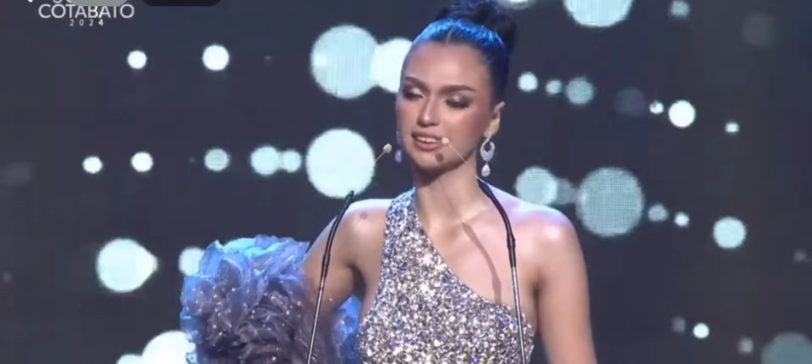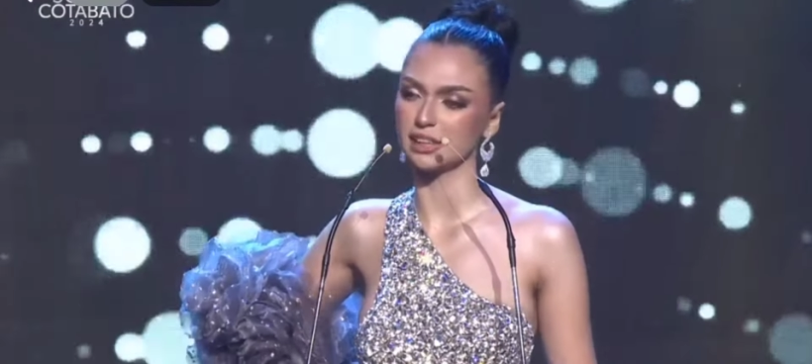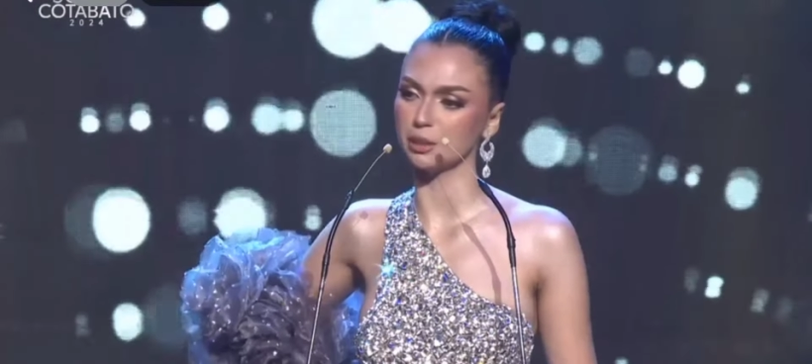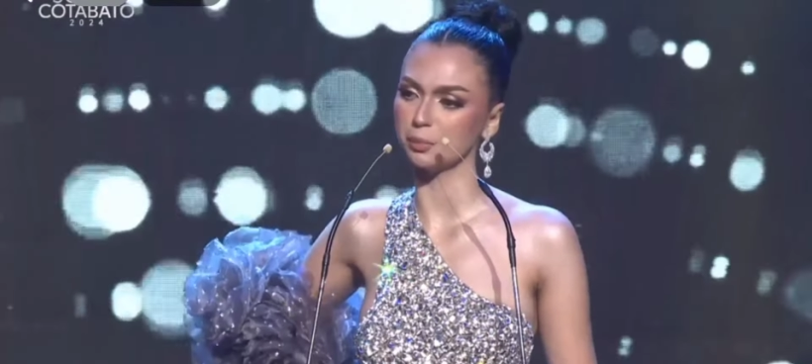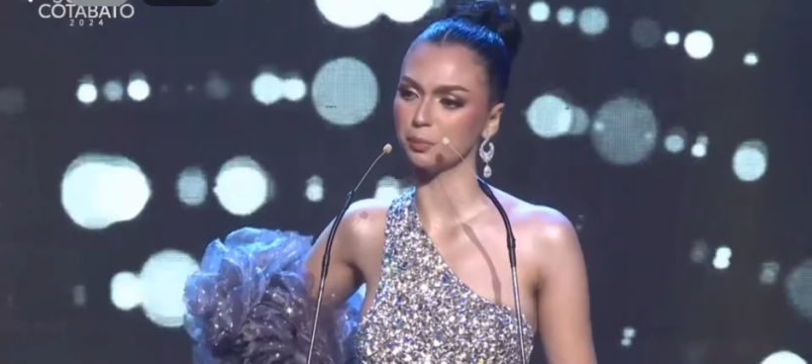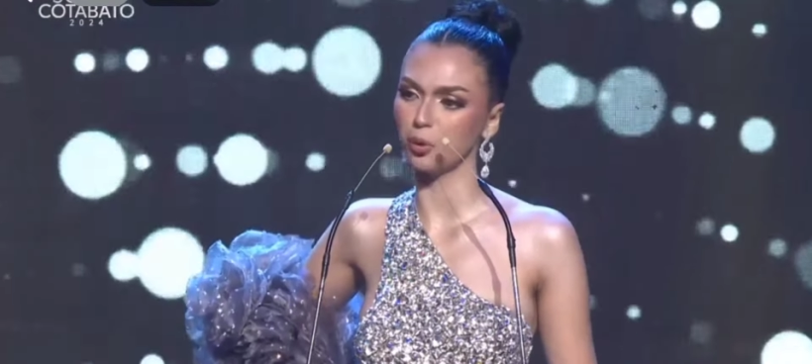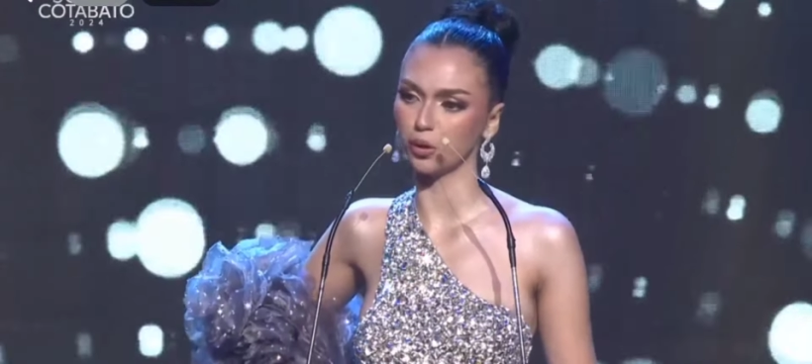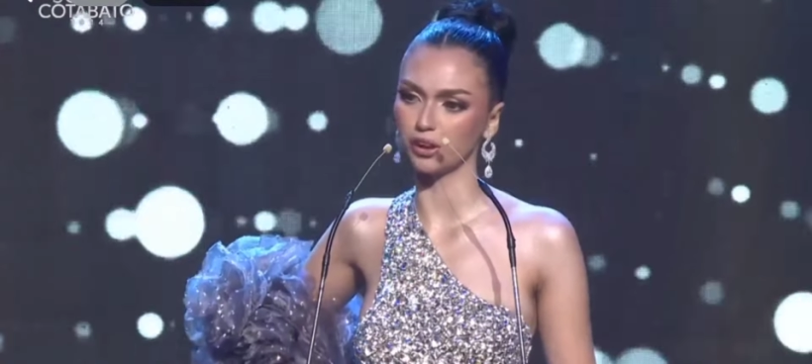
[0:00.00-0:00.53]
the
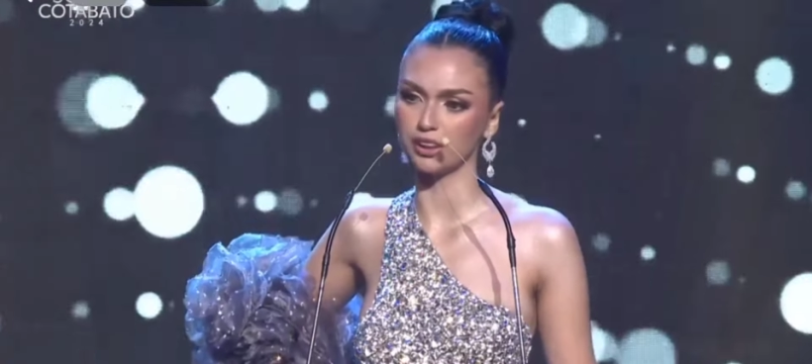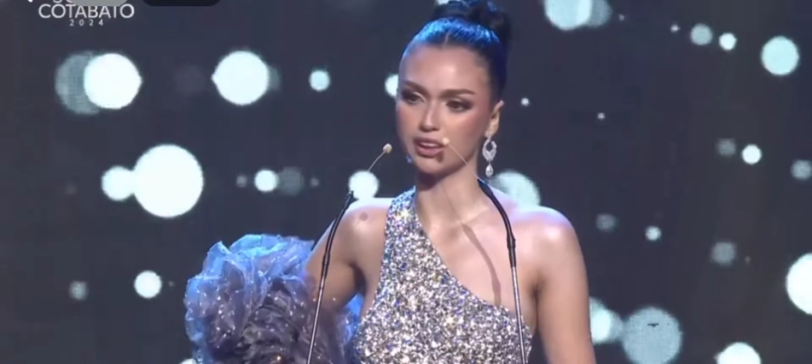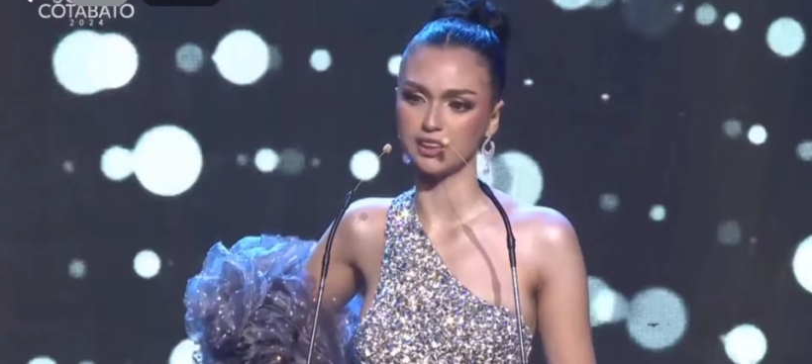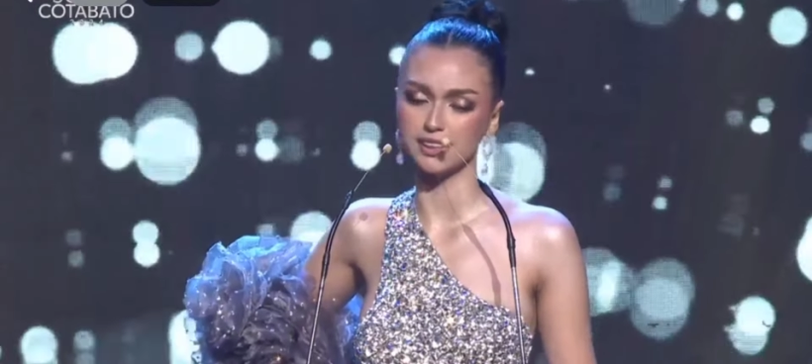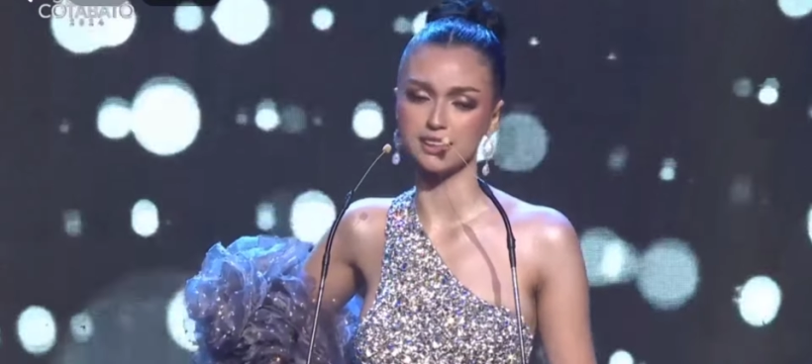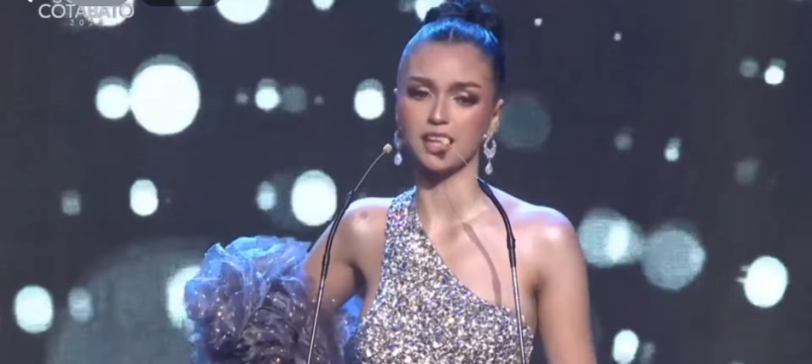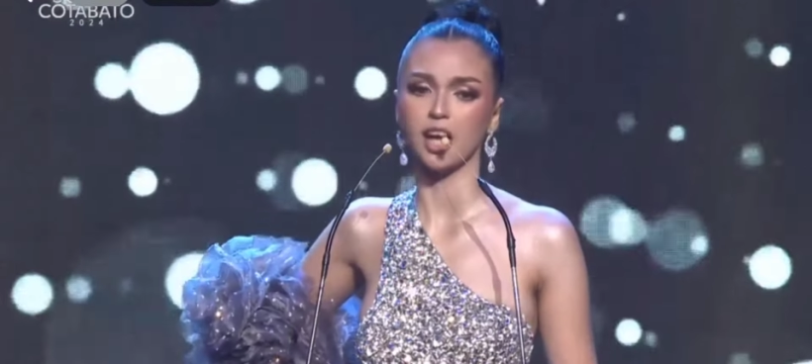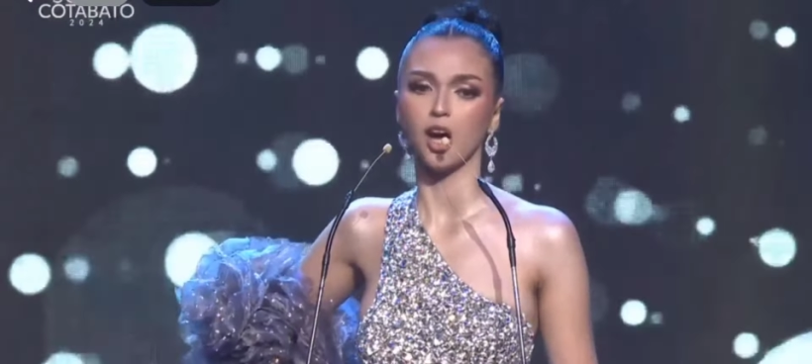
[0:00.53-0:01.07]

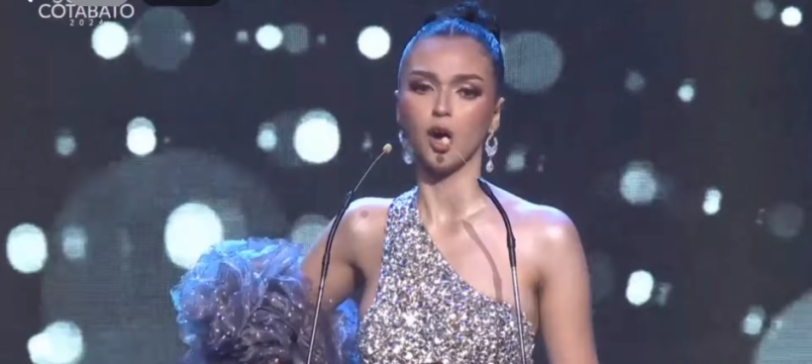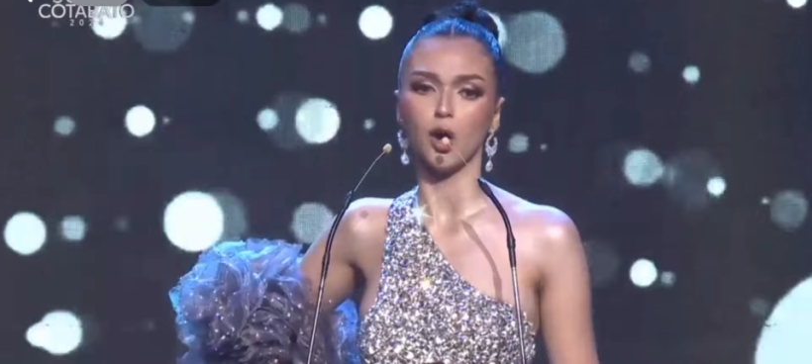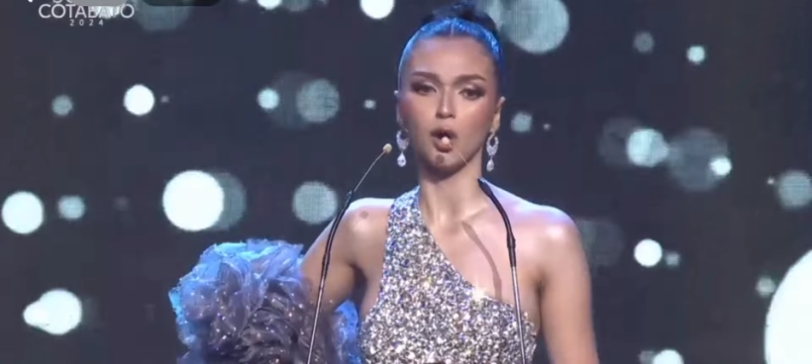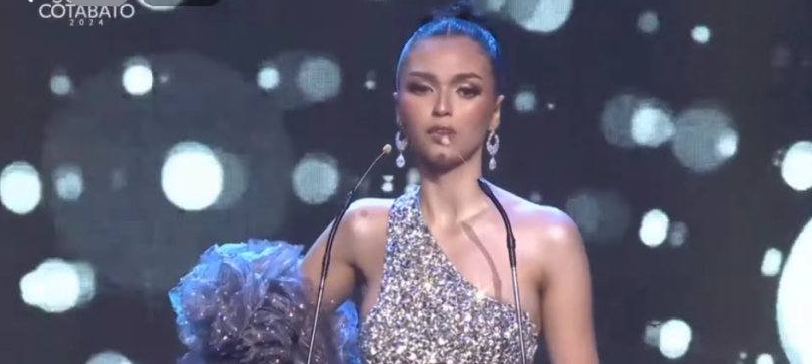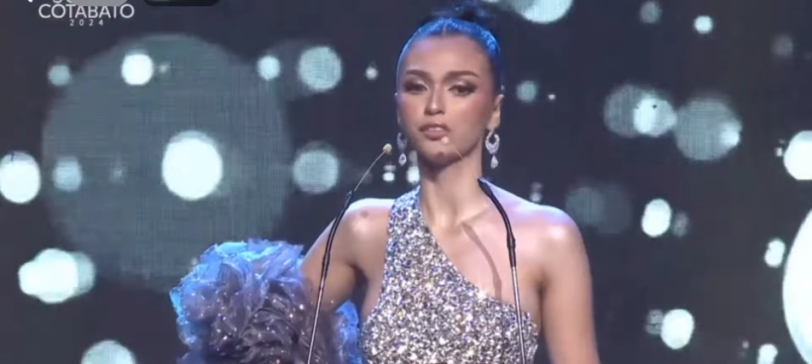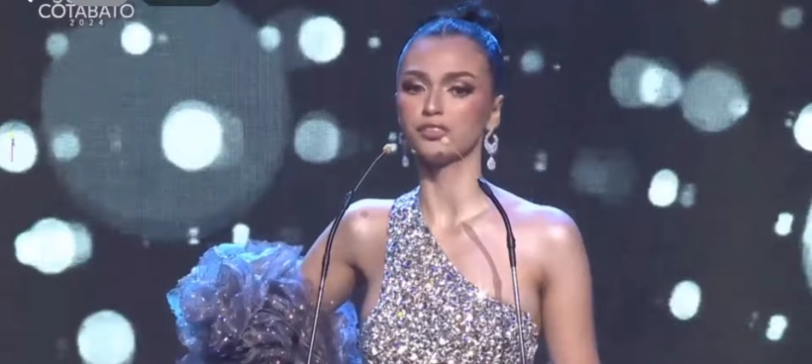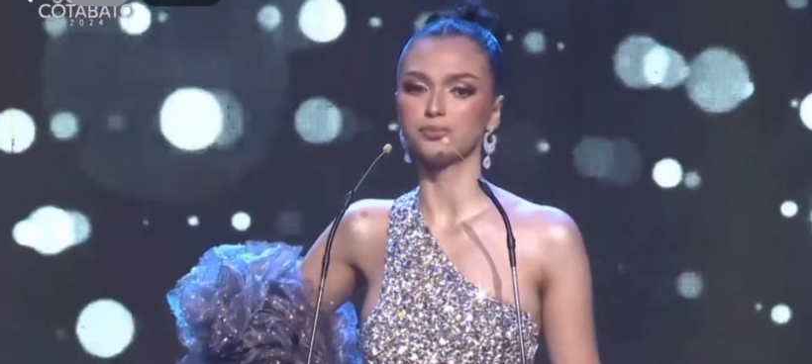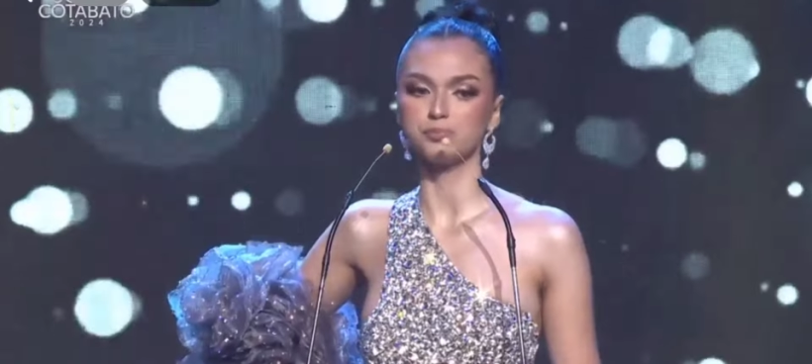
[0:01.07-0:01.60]
importance
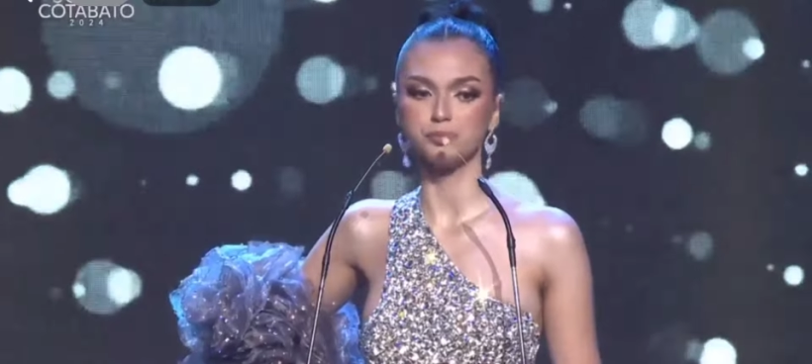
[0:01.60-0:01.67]
of